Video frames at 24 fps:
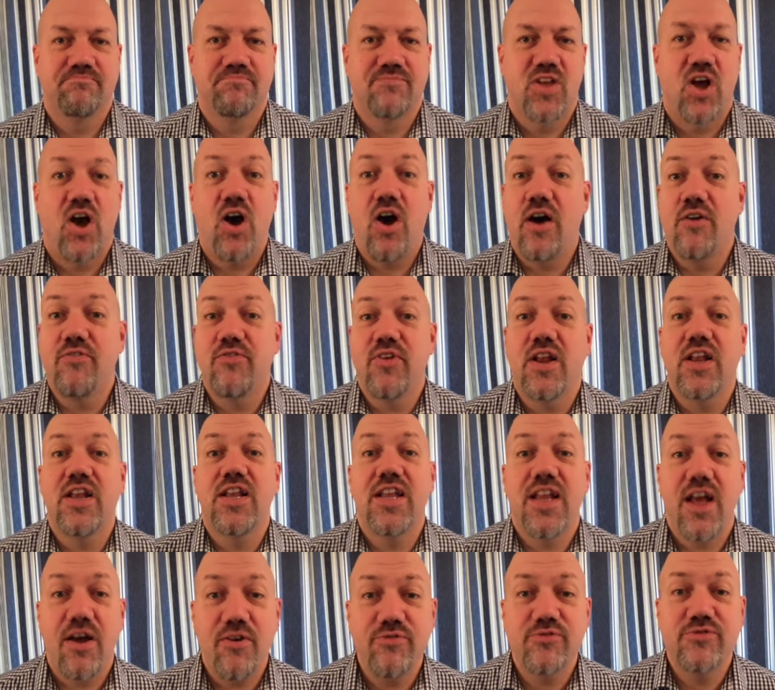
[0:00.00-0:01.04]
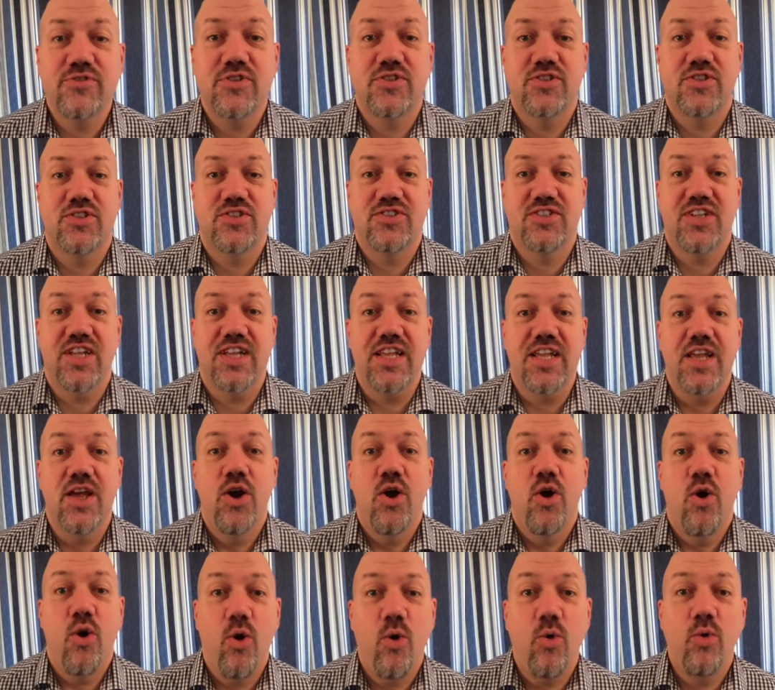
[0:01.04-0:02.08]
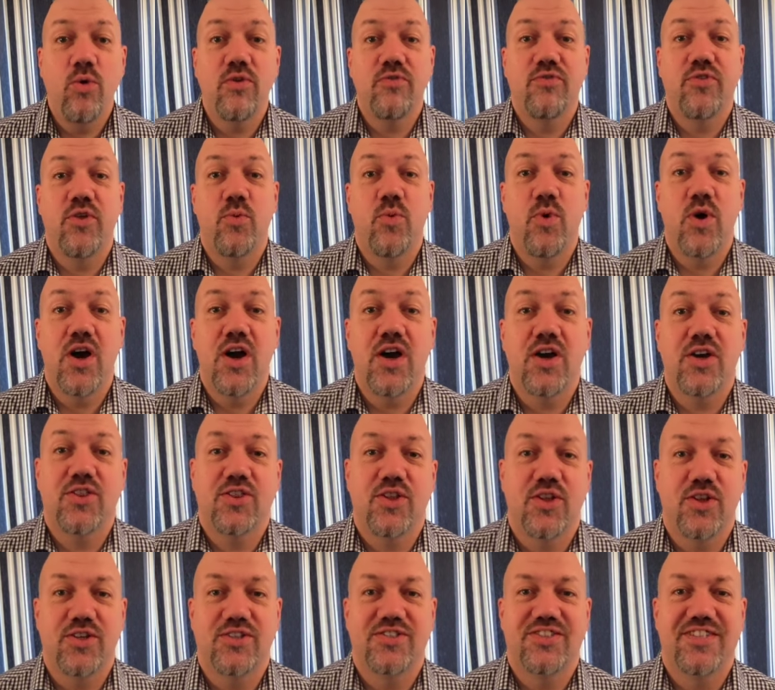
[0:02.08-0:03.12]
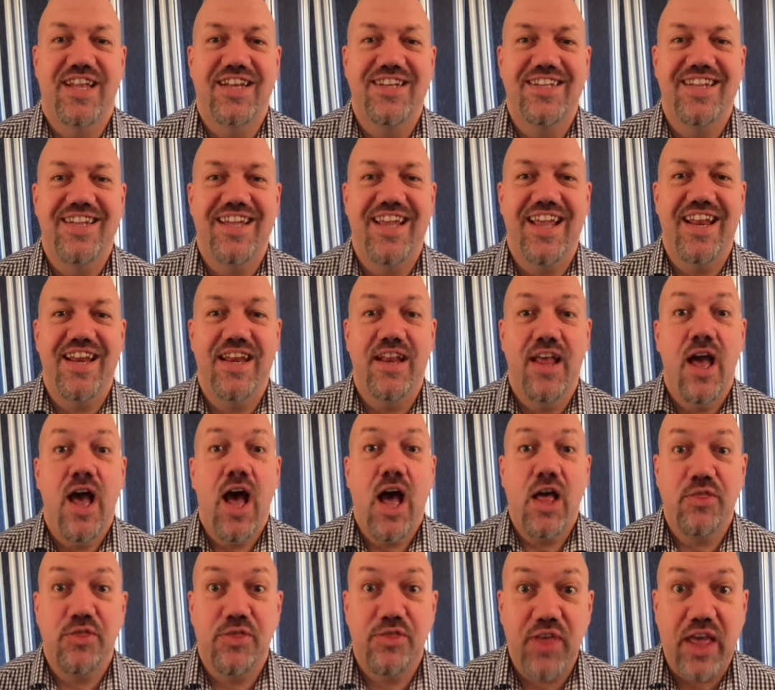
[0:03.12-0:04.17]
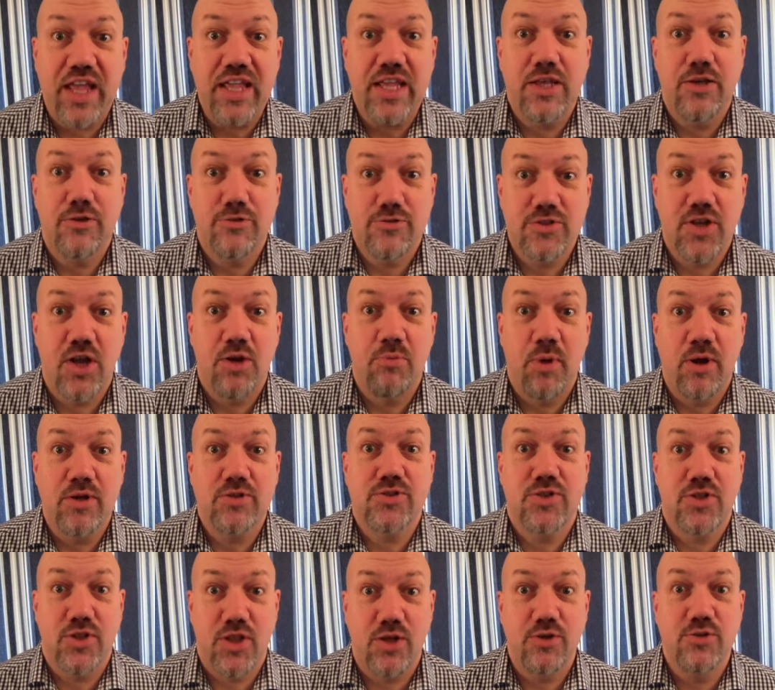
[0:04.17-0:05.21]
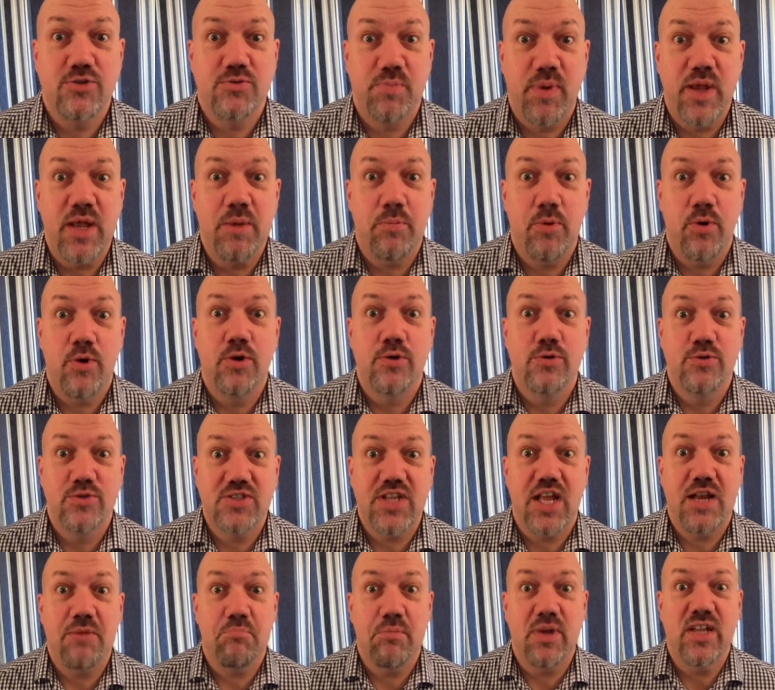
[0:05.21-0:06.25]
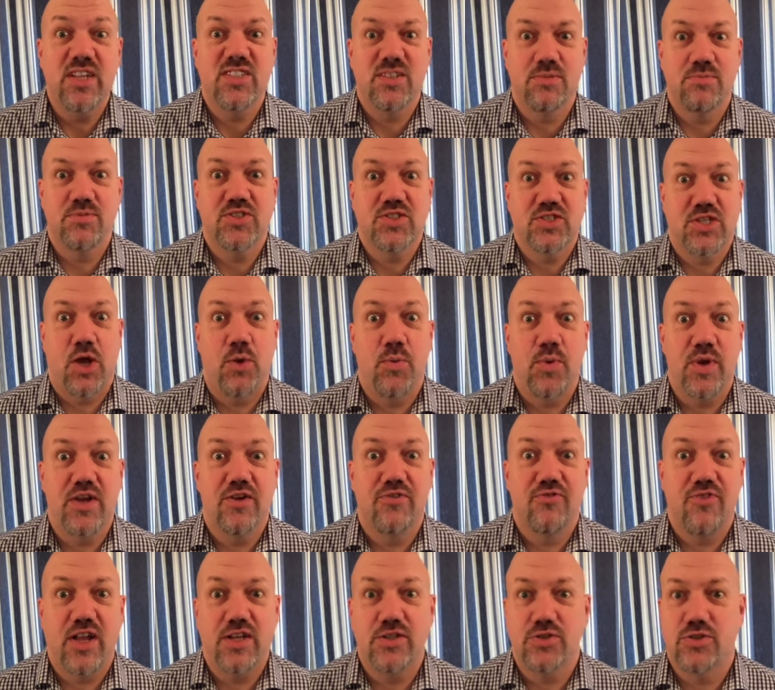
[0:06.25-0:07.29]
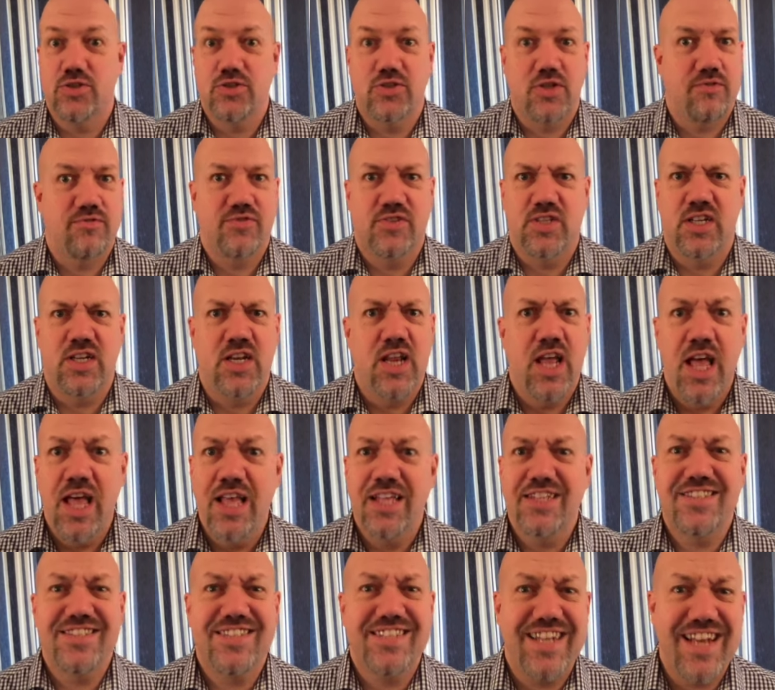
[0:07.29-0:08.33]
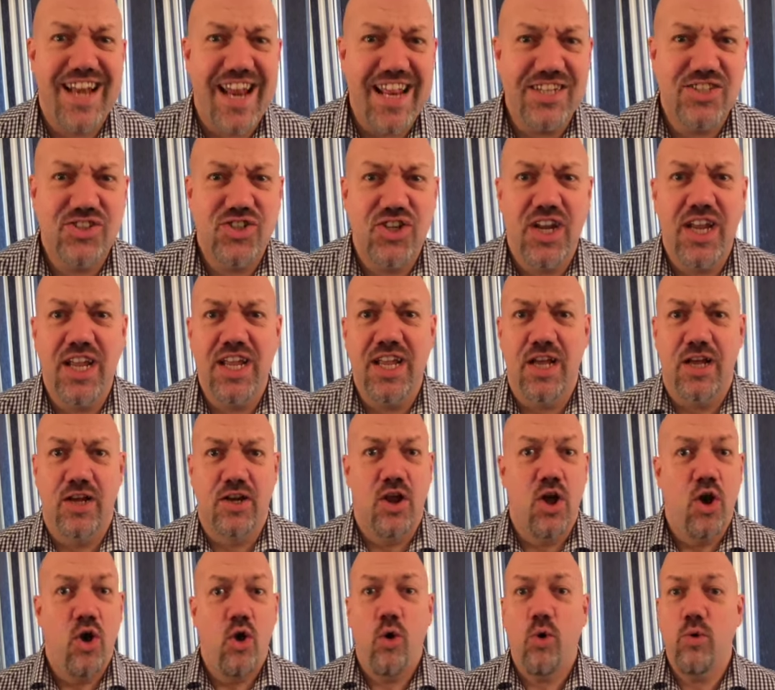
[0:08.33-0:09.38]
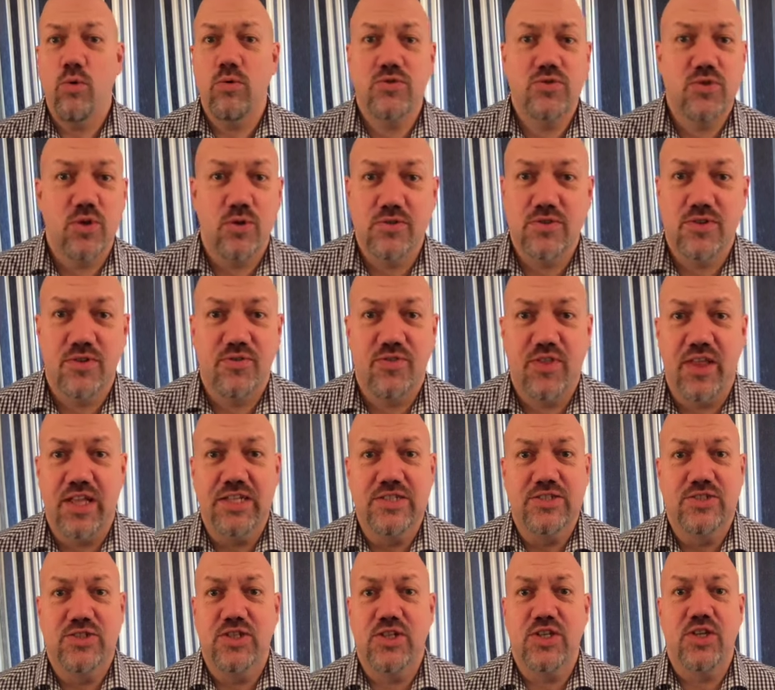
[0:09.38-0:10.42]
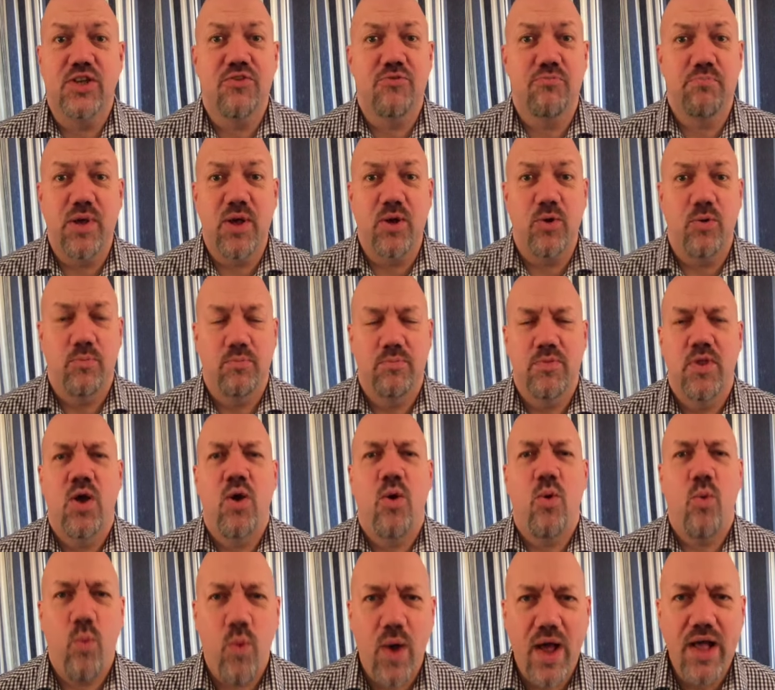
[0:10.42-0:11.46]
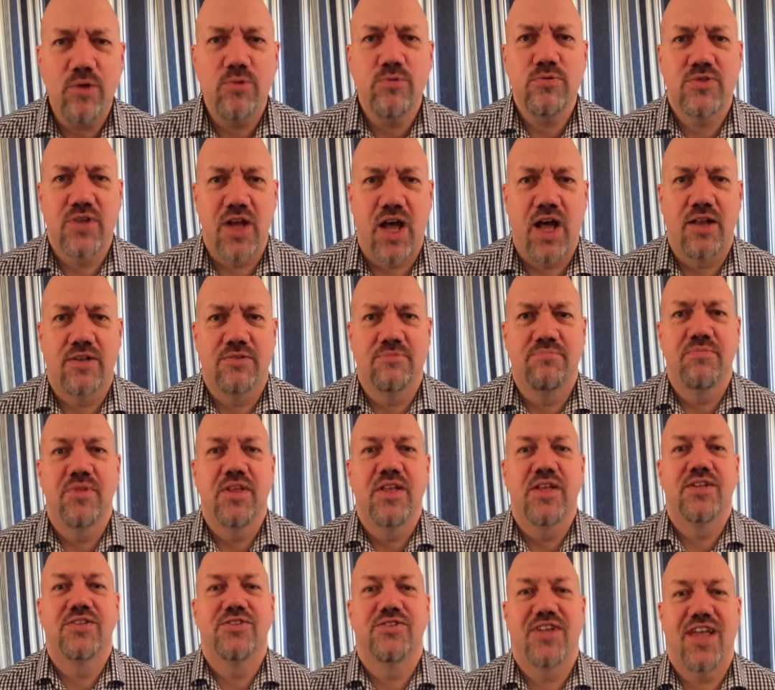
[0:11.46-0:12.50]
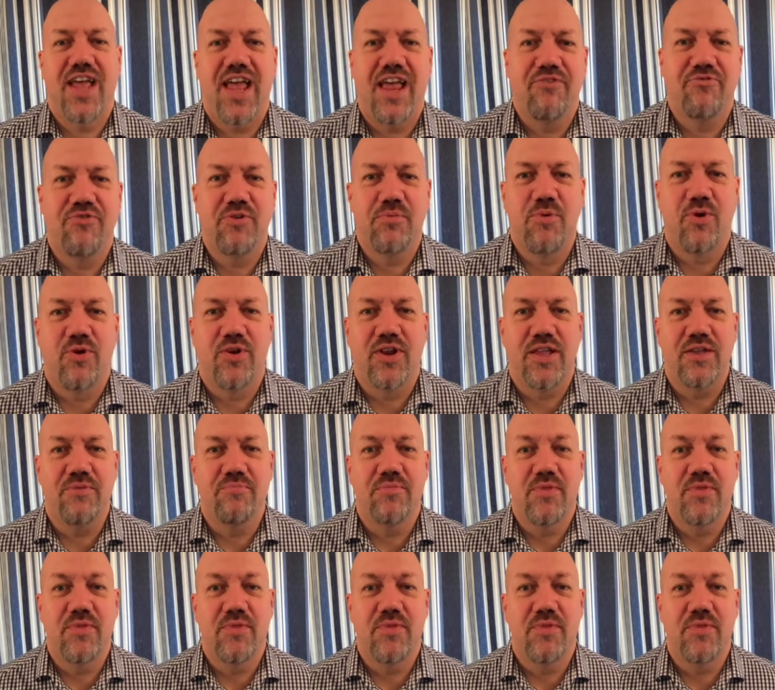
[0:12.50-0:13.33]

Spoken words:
I've loved to see all of the work that you're sending in, and thank you so much to those people who sent me some snowy adventures. I've seen sledging and all sorts of things that you've built. Well done to everybody.